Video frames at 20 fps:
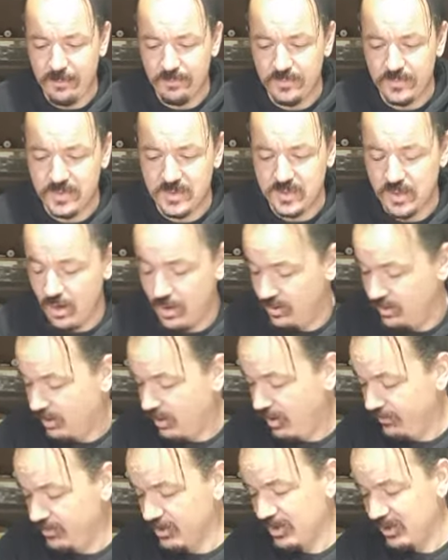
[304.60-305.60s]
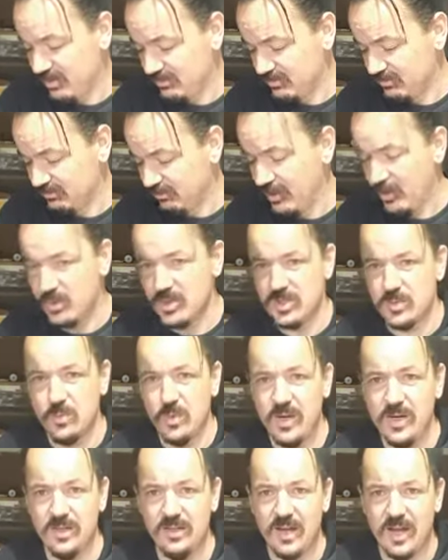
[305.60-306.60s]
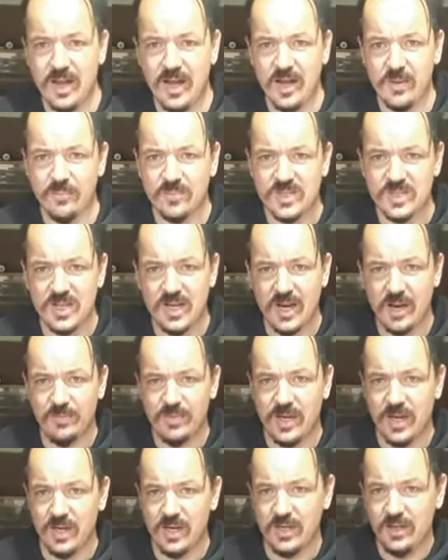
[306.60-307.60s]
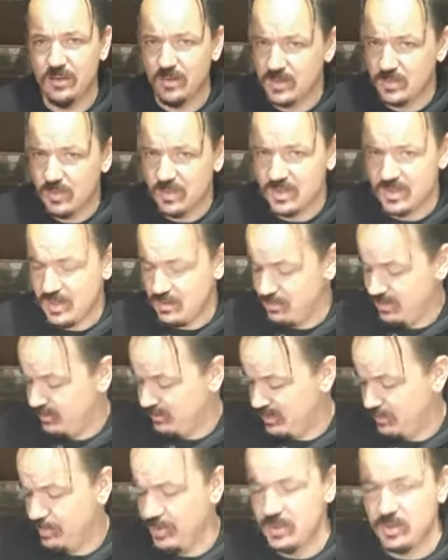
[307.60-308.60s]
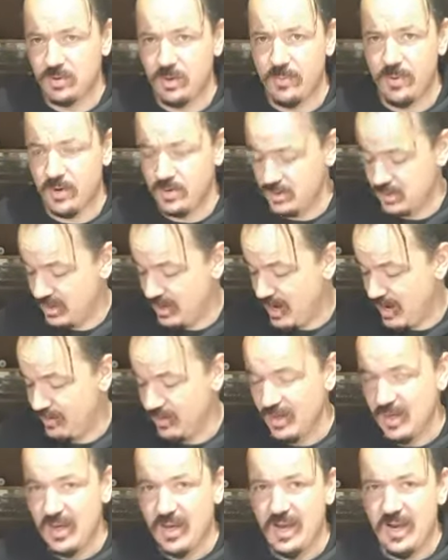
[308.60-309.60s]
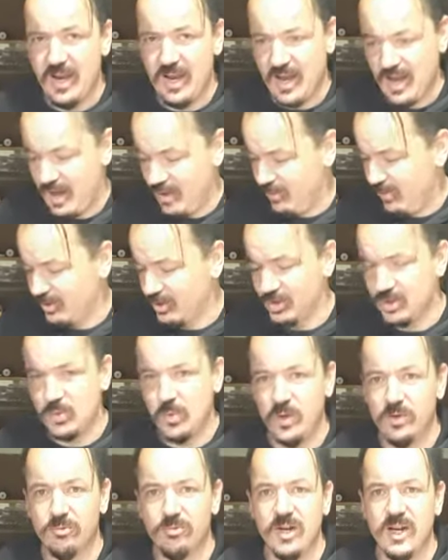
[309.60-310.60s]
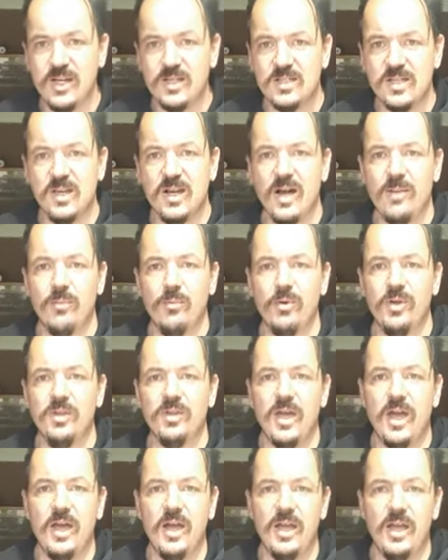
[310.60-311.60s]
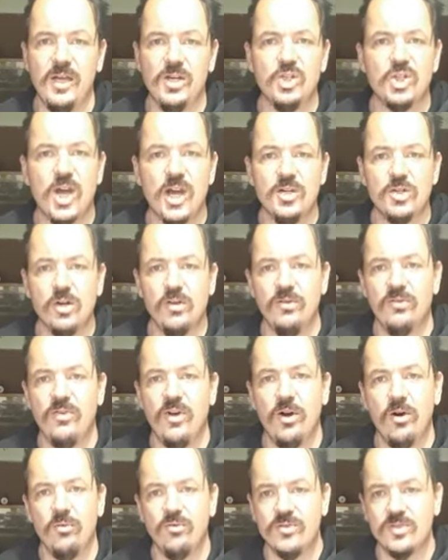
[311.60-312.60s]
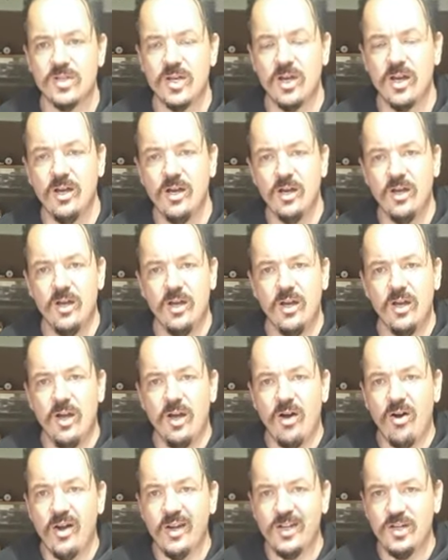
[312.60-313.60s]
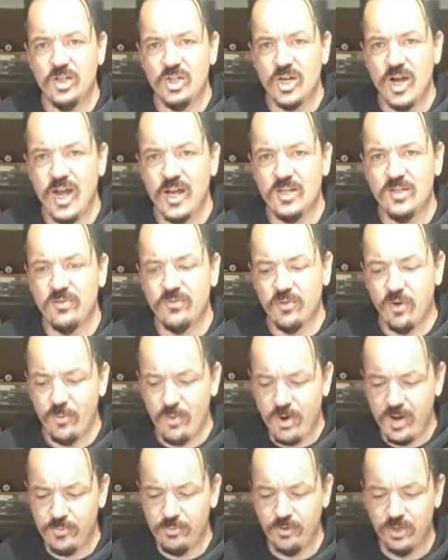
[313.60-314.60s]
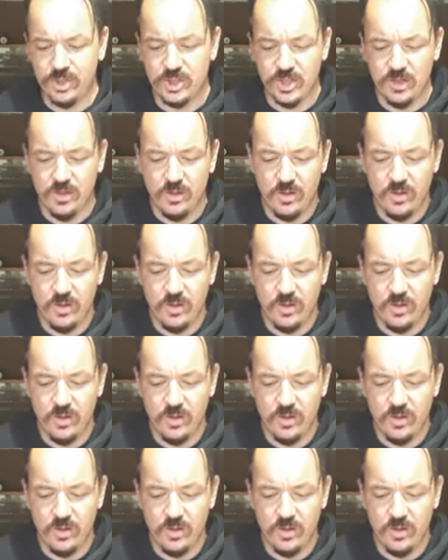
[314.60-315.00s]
So I've got a real sweet setup down here. You guys might have seen the picture I posted up. I've got a twin reg set up with a changeover valve, so I can change from high pressure